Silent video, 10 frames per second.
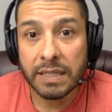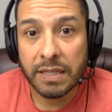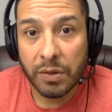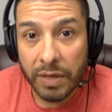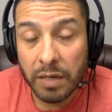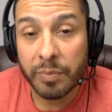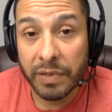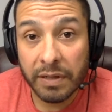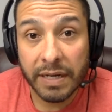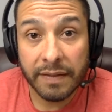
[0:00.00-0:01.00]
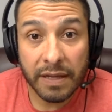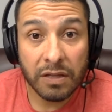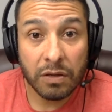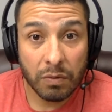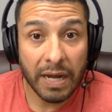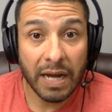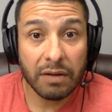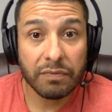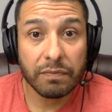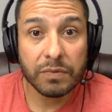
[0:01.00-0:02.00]
the credibility that you
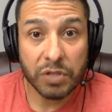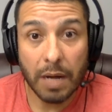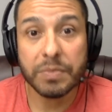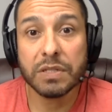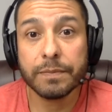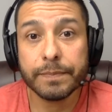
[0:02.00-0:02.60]
have drops.